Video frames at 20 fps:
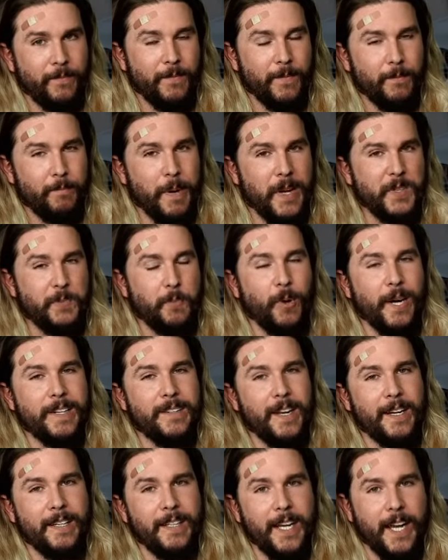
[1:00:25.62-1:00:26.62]
best praise I
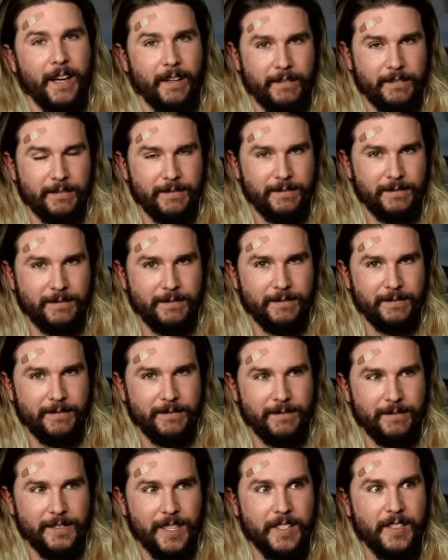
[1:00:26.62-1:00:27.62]
can get,
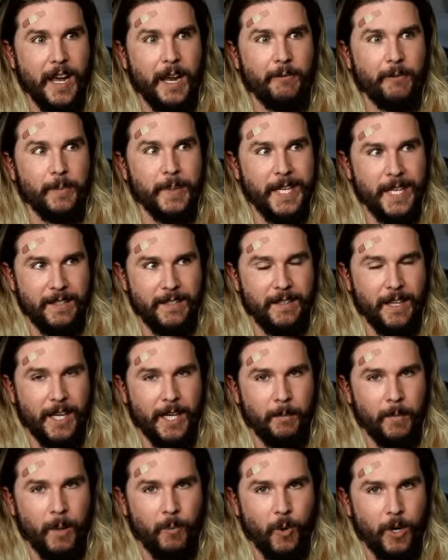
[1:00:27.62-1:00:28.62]
aside from kids liking
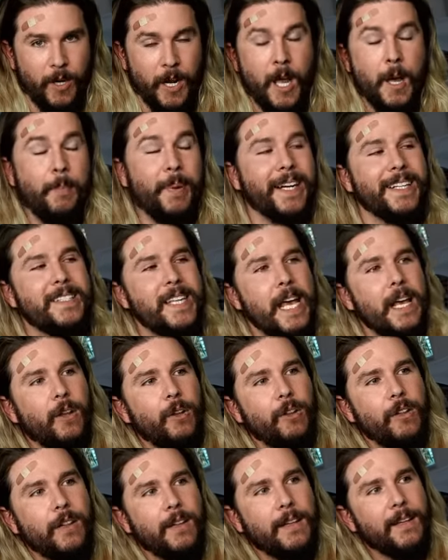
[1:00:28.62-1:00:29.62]
my work. But
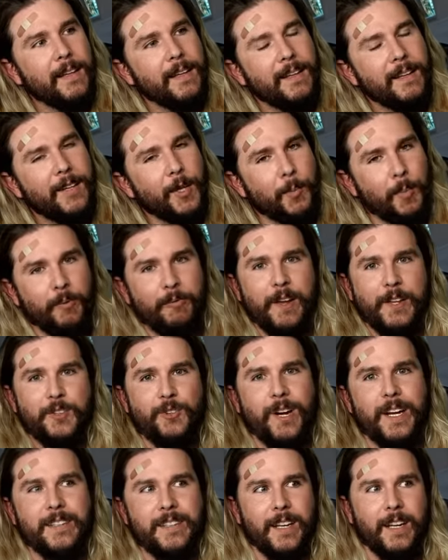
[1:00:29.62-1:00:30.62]
tell your professor
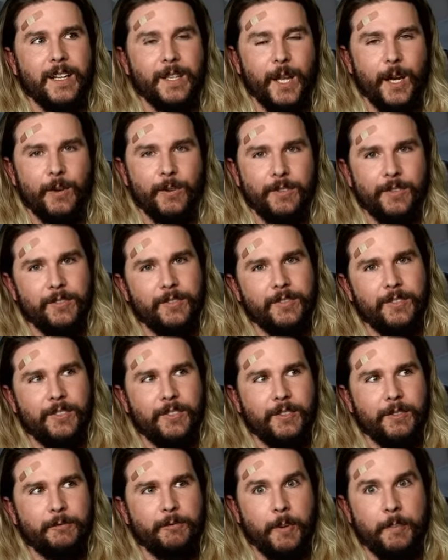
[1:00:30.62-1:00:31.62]
I said hello
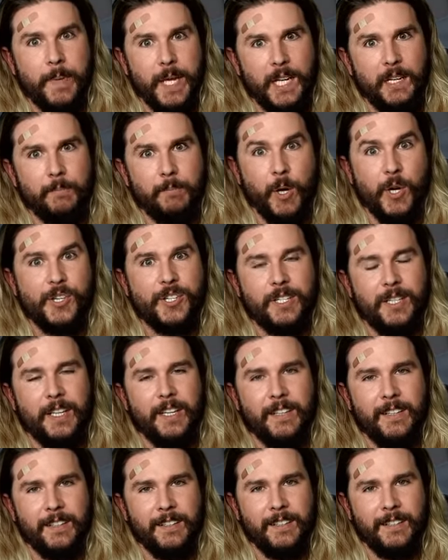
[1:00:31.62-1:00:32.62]
from me personally.
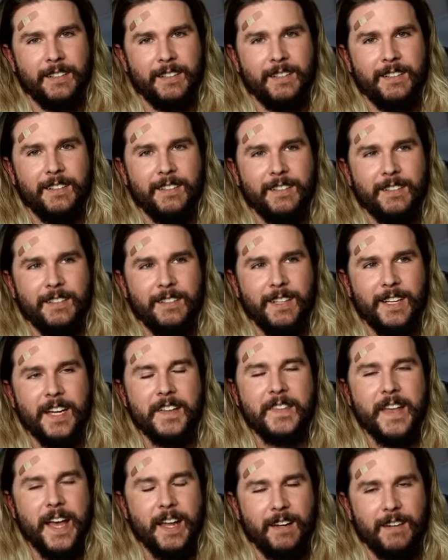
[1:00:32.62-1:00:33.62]

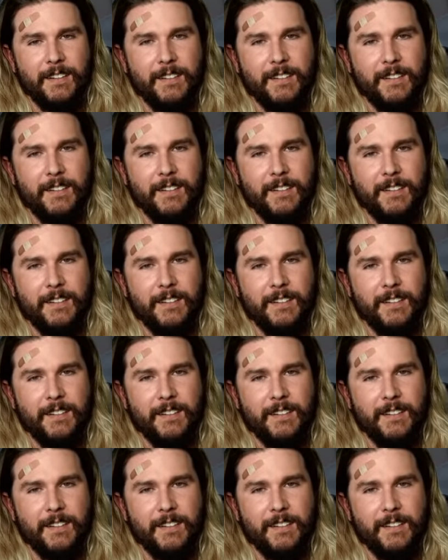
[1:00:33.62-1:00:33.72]
And that,